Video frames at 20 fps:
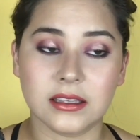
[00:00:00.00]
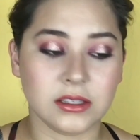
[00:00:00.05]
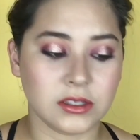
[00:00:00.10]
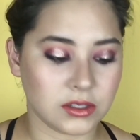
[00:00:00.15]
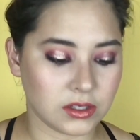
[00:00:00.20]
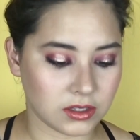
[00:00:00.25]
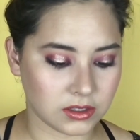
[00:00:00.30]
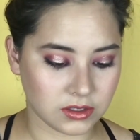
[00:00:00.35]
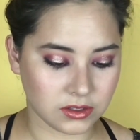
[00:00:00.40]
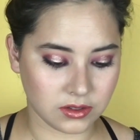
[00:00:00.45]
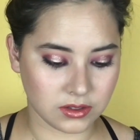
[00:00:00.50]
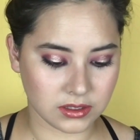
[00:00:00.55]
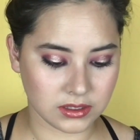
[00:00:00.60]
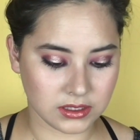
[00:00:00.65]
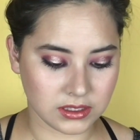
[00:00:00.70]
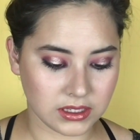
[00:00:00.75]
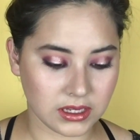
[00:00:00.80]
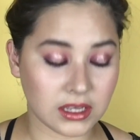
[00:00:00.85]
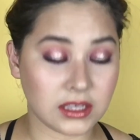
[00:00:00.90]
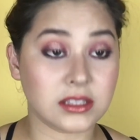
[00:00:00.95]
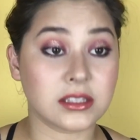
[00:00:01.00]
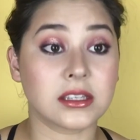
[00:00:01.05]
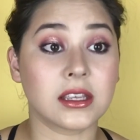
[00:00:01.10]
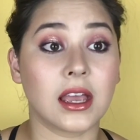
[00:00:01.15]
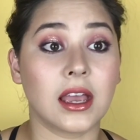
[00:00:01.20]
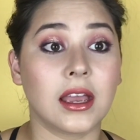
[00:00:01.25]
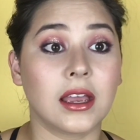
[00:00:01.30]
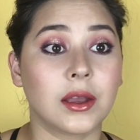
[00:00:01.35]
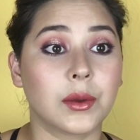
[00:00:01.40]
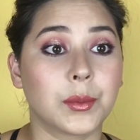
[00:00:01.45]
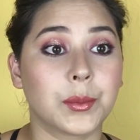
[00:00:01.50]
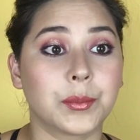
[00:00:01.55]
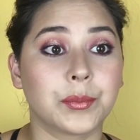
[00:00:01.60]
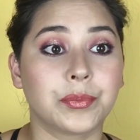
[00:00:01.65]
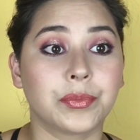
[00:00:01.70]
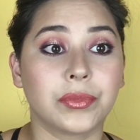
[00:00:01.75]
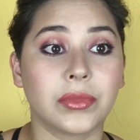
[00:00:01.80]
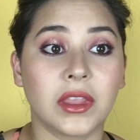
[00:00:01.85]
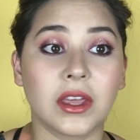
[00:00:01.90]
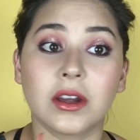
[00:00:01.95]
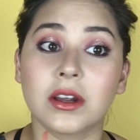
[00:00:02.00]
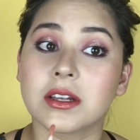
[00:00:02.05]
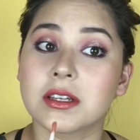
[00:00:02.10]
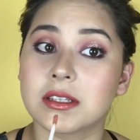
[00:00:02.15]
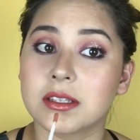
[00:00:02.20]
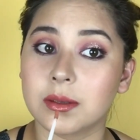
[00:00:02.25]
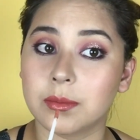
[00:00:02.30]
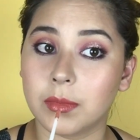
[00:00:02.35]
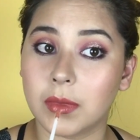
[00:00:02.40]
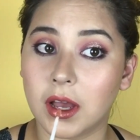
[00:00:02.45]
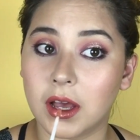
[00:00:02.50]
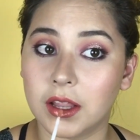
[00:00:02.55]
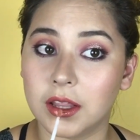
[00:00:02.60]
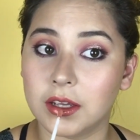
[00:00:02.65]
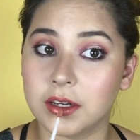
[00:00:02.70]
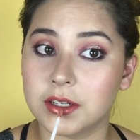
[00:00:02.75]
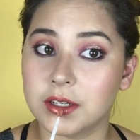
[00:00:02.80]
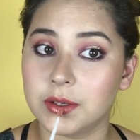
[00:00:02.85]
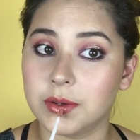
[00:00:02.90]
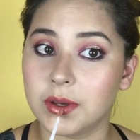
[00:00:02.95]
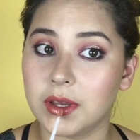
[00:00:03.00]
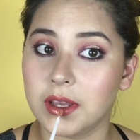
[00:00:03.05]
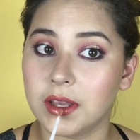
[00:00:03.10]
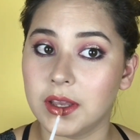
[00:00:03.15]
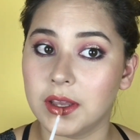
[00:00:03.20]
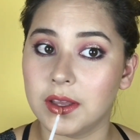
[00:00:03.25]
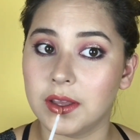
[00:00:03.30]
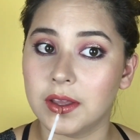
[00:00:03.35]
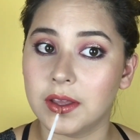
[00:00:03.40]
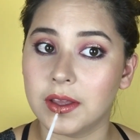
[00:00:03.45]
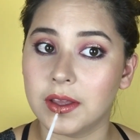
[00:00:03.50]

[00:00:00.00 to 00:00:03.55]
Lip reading: So as you can see, it's like there is some color to it,